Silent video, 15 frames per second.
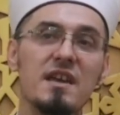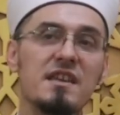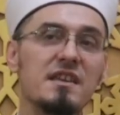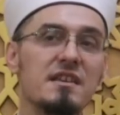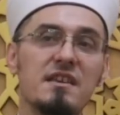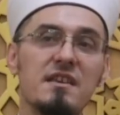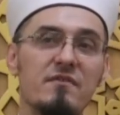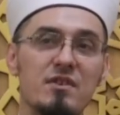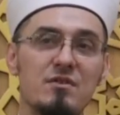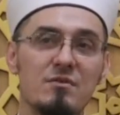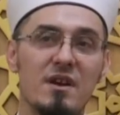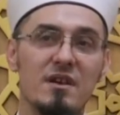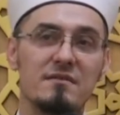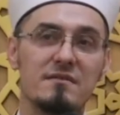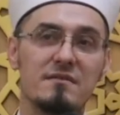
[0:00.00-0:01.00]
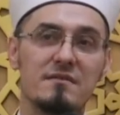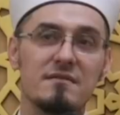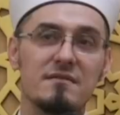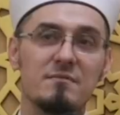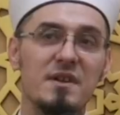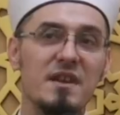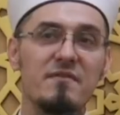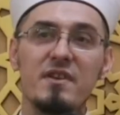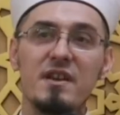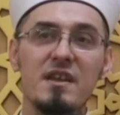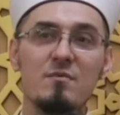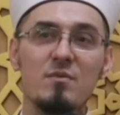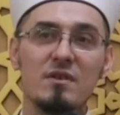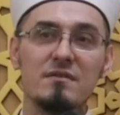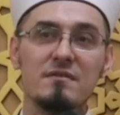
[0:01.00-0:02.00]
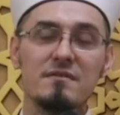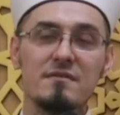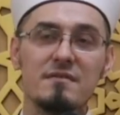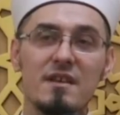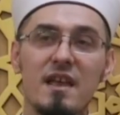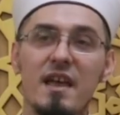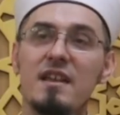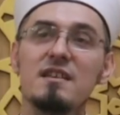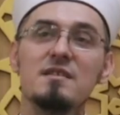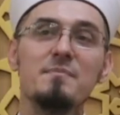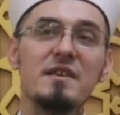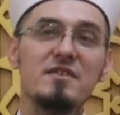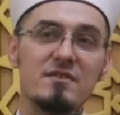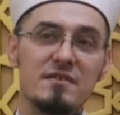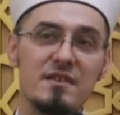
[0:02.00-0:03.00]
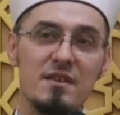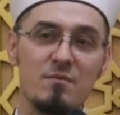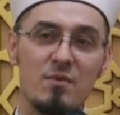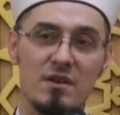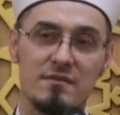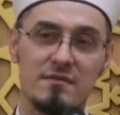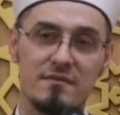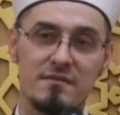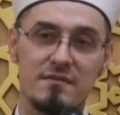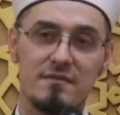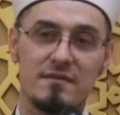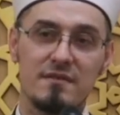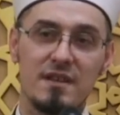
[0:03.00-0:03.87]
He can give it to us whenever He wants and as much as He wants.